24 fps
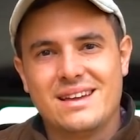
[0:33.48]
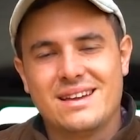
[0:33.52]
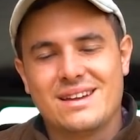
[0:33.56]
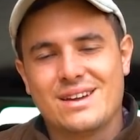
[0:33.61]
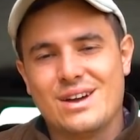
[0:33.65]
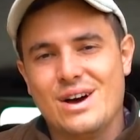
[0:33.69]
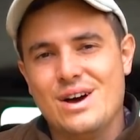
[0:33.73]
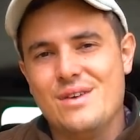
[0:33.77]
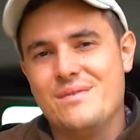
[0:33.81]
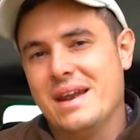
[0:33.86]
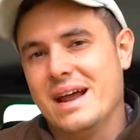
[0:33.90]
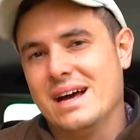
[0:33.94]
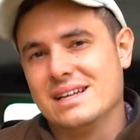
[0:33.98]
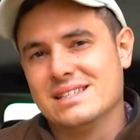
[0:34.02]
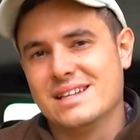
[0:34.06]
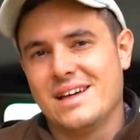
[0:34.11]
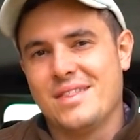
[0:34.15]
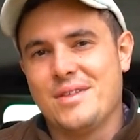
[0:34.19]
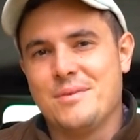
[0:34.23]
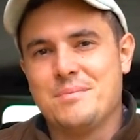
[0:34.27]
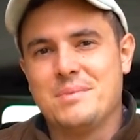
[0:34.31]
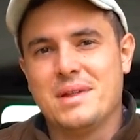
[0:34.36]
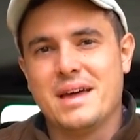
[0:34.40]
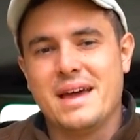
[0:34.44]
COVID has
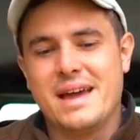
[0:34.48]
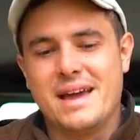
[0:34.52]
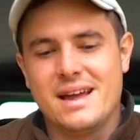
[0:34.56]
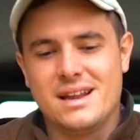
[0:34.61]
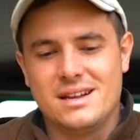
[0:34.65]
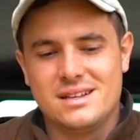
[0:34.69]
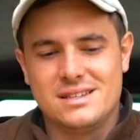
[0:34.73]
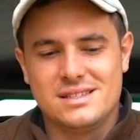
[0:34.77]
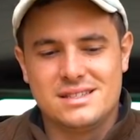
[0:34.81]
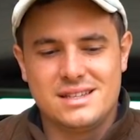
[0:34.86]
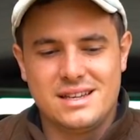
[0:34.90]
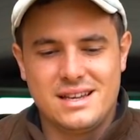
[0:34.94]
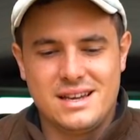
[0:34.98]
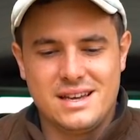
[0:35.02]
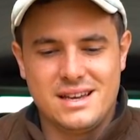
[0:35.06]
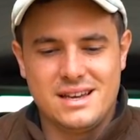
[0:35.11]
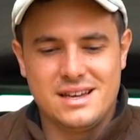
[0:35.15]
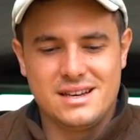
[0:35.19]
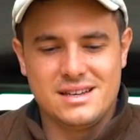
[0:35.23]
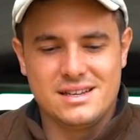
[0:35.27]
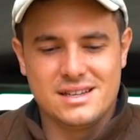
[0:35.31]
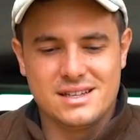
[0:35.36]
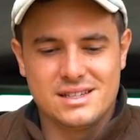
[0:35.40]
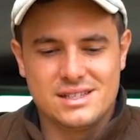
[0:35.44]
other plans
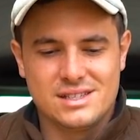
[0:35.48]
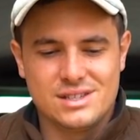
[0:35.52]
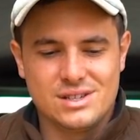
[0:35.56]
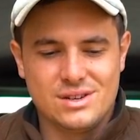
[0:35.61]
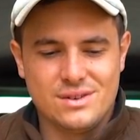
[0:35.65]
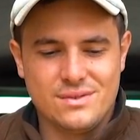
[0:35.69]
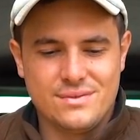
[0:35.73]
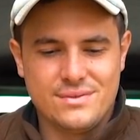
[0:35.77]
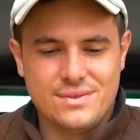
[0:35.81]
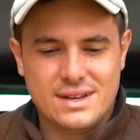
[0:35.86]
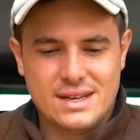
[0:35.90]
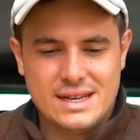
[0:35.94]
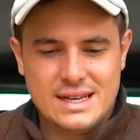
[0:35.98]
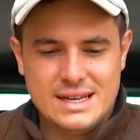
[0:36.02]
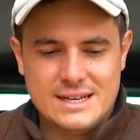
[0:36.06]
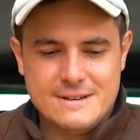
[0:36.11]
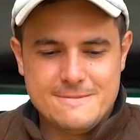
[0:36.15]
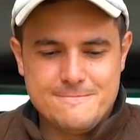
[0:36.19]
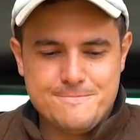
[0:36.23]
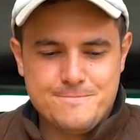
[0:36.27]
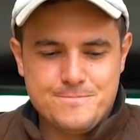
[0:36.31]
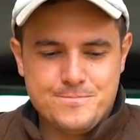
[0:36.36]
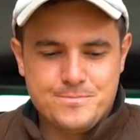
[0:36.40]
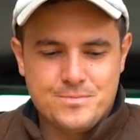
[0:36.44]
and has sort
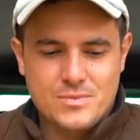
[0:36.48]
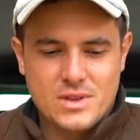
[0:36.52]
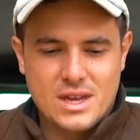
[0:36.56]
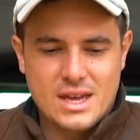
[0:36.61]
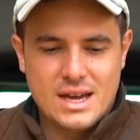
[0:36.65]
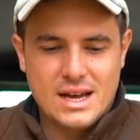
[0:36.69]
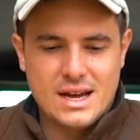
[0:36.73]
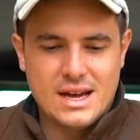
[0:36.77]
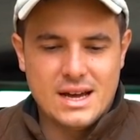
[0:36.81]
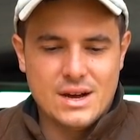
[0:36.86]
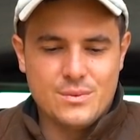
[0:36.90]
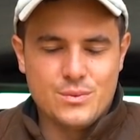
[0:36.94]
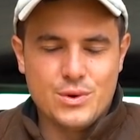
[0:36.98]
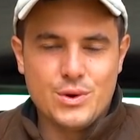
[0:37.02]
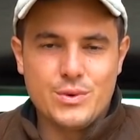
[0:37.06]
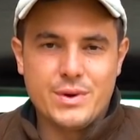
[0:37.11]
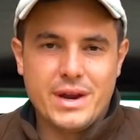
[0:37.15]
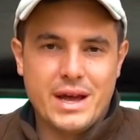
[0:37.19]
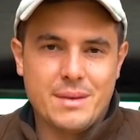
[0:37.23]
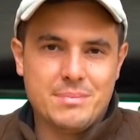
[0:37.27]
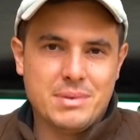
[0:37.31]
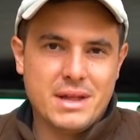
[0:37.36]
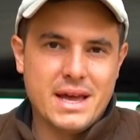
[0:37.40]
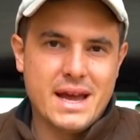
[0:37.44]
of
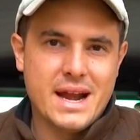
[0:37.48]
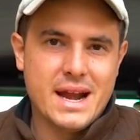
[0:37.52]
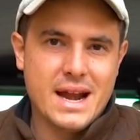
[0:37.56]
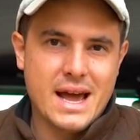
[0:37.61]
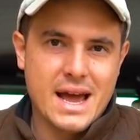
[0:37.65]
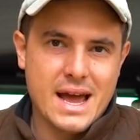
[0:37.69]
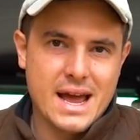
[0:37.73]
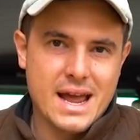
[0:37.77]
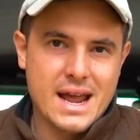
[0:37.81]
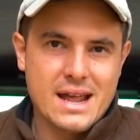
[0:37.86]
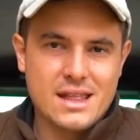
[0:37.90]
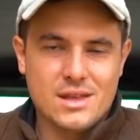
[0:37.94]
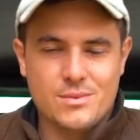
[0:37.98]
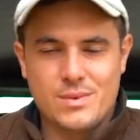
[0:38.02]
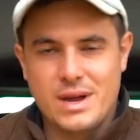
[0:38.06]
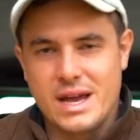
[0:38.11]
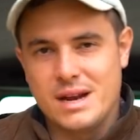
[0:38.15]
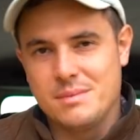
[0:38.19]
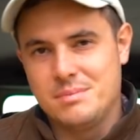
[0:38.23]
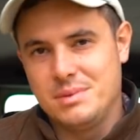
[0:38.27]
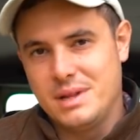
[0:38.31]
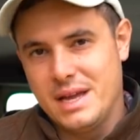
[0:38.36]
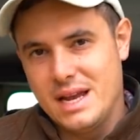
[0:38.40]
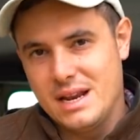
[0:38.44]
ruined our plan A, and then we
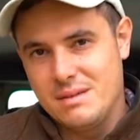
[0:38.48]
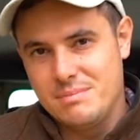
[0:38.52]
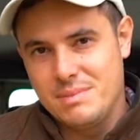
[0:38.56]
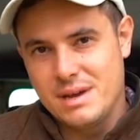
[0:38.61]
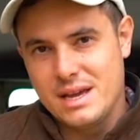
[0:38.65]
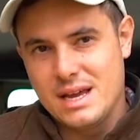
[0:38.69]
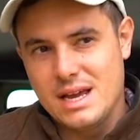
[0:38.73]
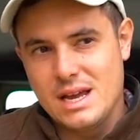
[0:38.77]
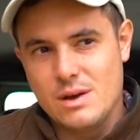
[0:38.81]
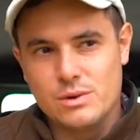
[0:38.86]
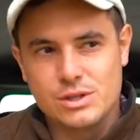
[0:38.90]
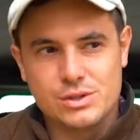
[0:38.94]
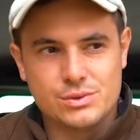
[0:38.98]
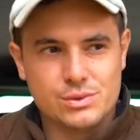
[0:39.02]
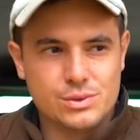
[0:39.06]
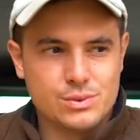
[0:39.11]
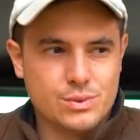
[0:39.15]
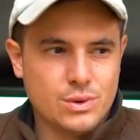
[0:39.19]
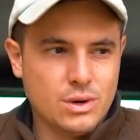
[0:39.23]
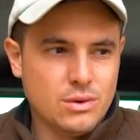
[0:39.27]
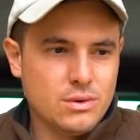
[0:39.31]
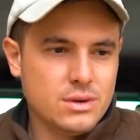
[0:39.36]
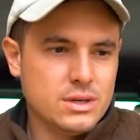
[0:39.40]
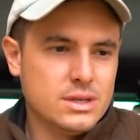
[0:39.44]
had a plan B, which was
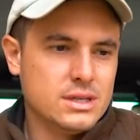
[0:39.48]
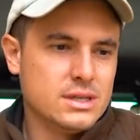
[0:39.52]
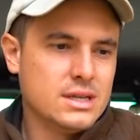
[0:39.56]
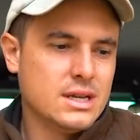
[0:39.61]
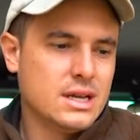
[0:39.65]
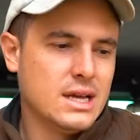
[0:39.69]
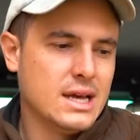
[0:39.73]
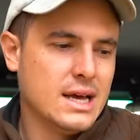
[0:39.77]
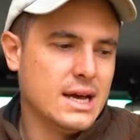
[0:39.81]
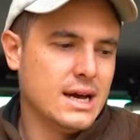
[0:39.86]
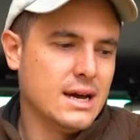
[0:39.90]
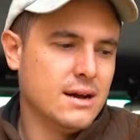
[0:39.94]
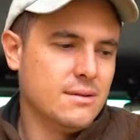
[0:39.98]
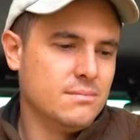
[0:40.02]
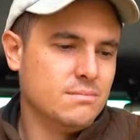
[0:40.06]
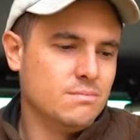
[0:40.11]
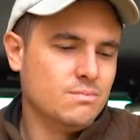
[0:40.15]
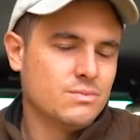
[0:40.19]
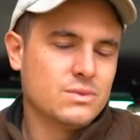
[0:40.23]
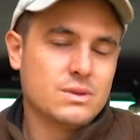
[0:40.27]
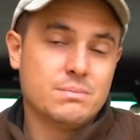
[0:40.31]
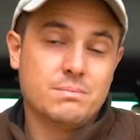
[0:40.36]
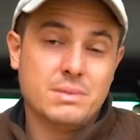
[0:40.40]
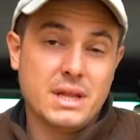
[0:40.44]
ruined.
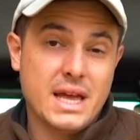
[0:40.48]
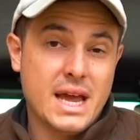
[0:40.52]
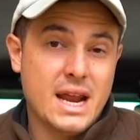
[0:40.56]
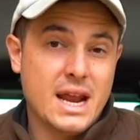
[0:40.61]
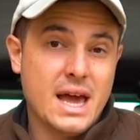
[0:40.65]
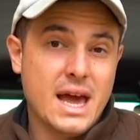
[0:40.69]
Plan